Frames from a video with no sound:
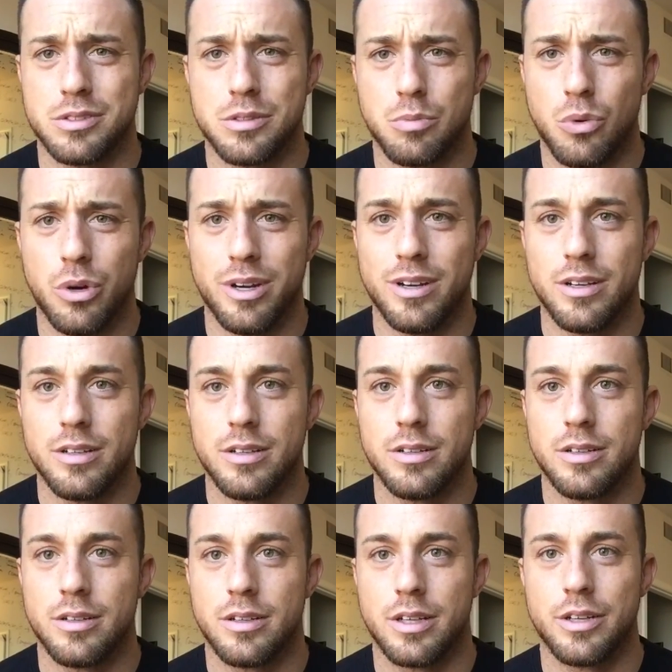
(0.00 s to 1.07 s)
You're a boy.
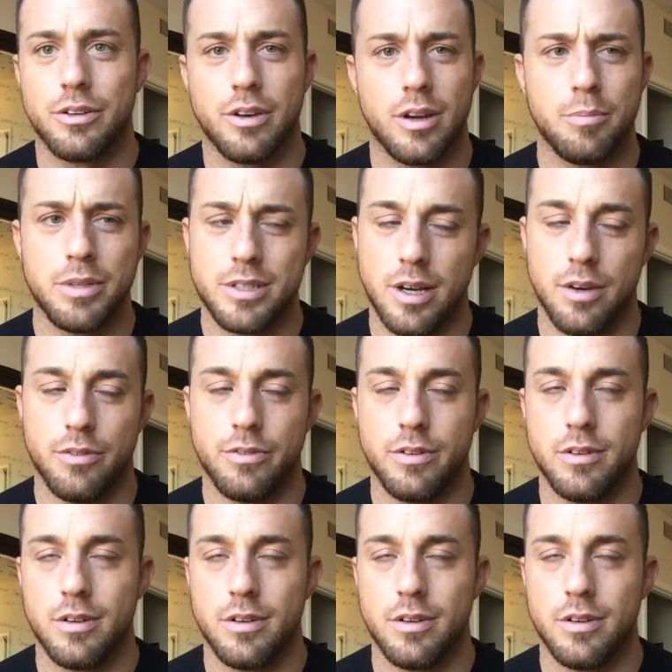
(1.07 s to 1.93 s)
You got to be tough.